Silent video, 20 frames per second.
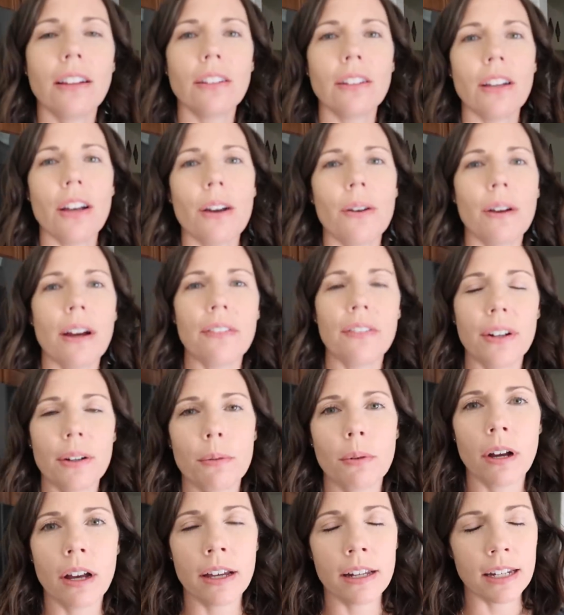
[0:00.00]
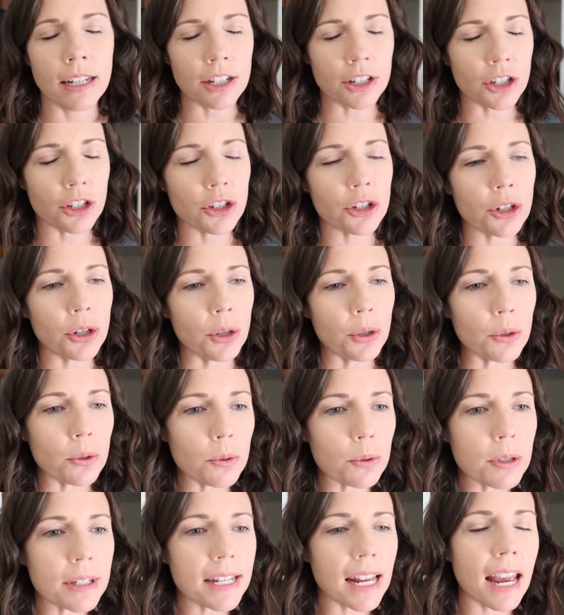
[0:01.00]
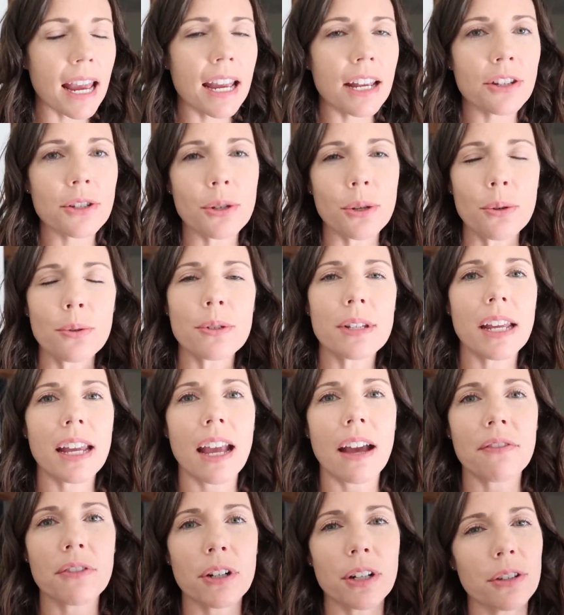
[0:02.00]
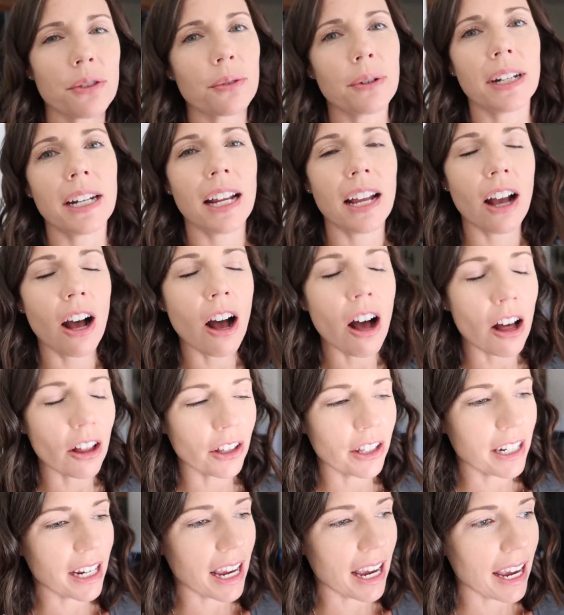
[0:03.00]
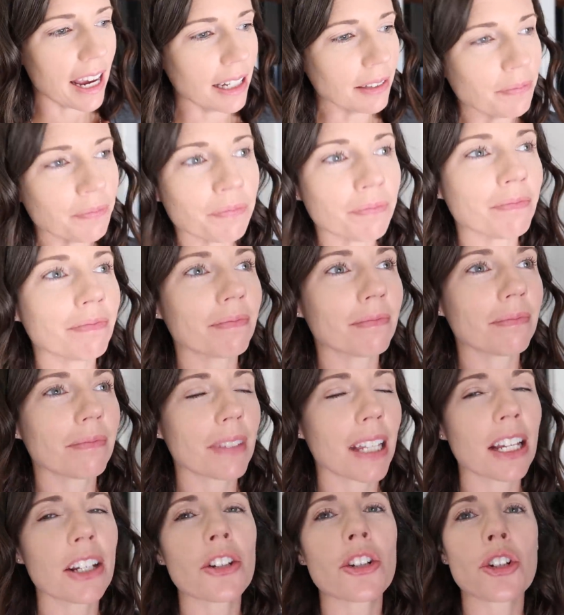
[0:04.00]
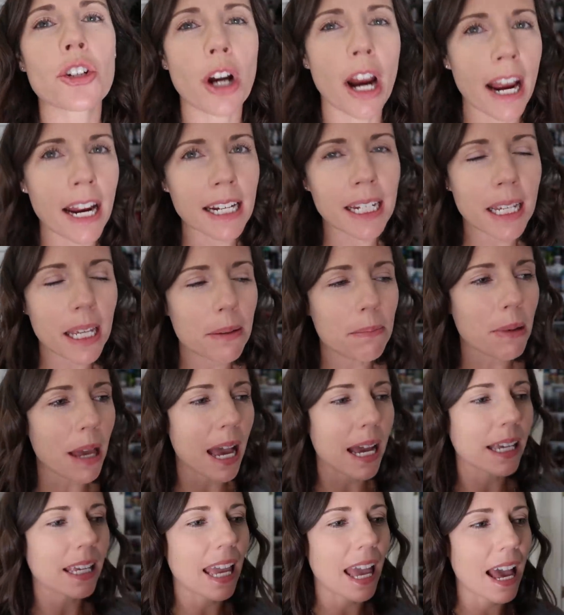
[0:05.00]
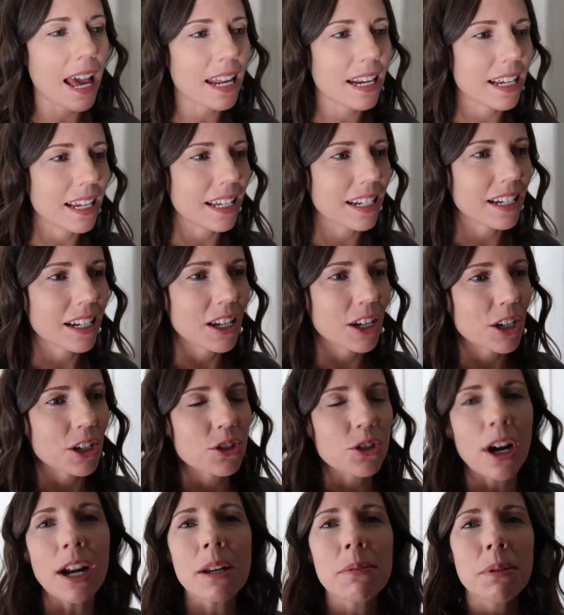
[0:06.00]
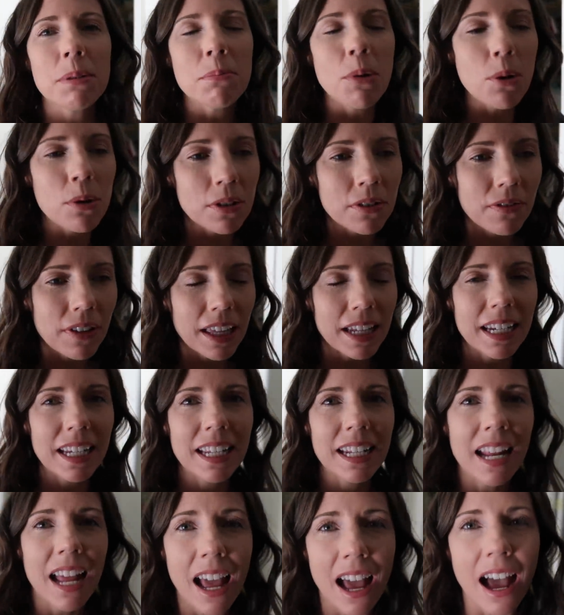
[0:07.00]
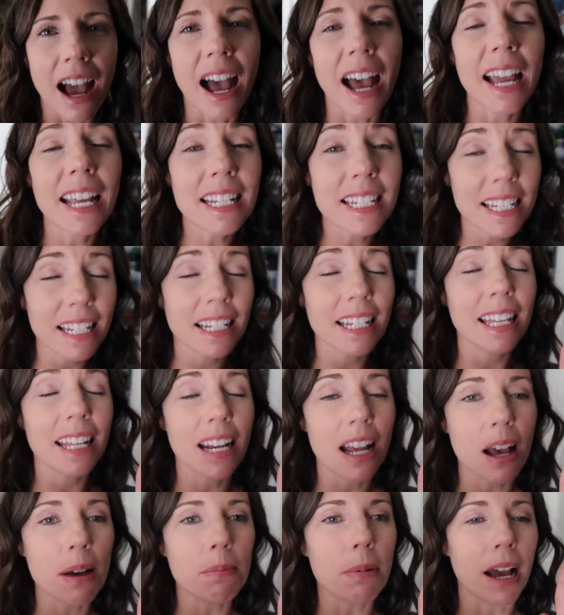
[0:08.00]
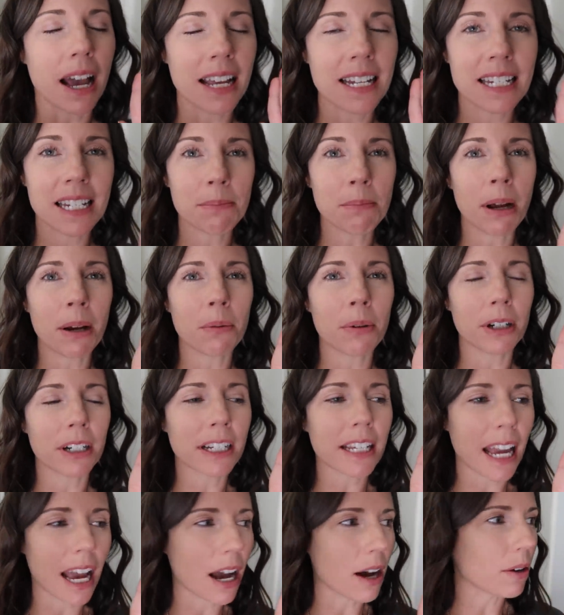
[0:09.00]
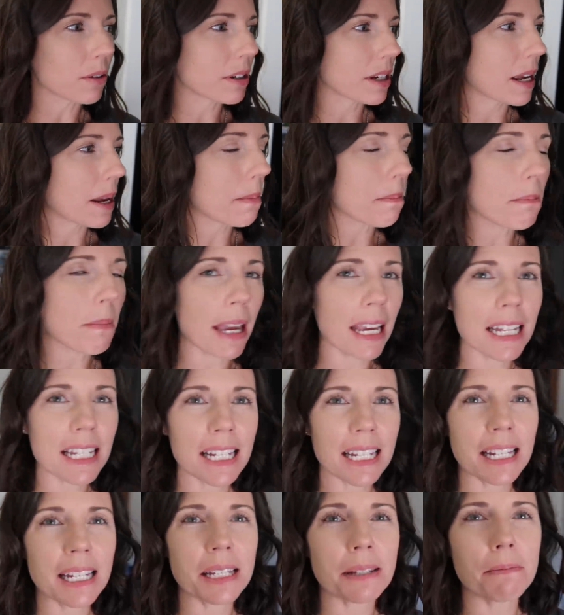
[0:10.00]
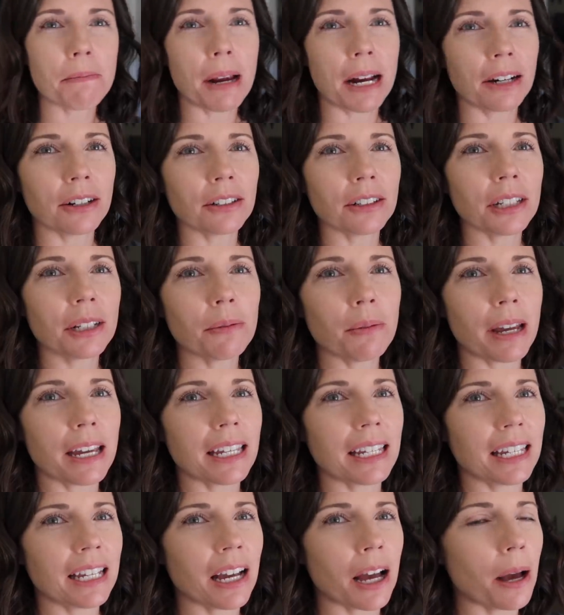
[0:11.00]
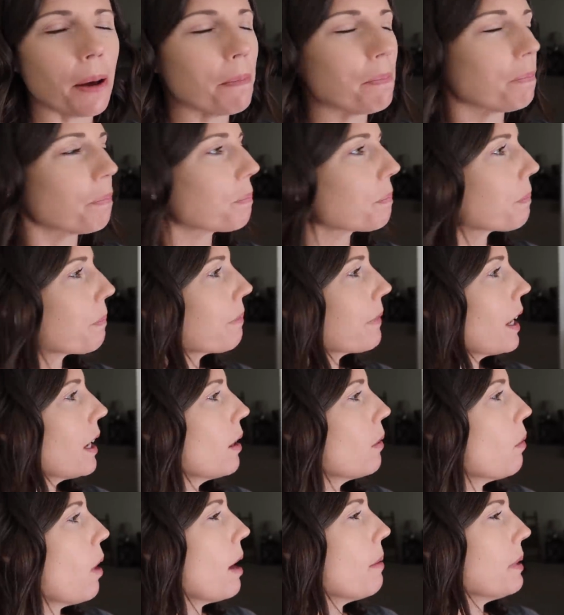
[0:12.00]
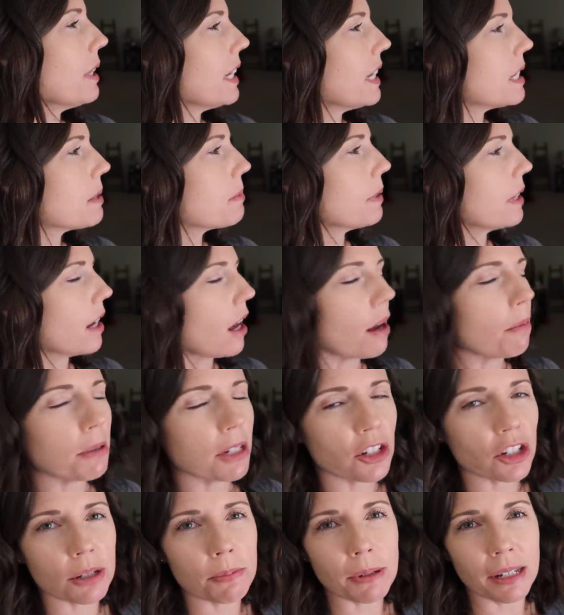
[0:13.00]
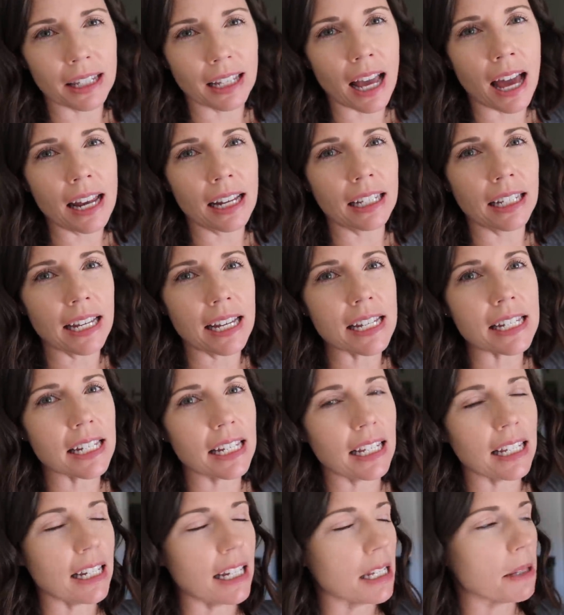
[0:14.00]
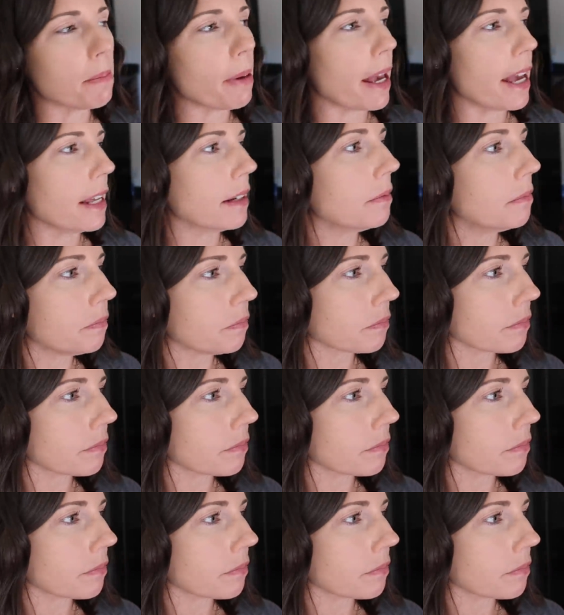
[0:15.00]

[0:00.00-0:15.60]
Hello, everyone. It's Tuesday after a 3-day holiday. Trying to get back at it. Trying to be motivated. I did get up, I did my workout. Mason is barely waking up. Well, I mean, he's been up, he's just been kind of lazy in his bed.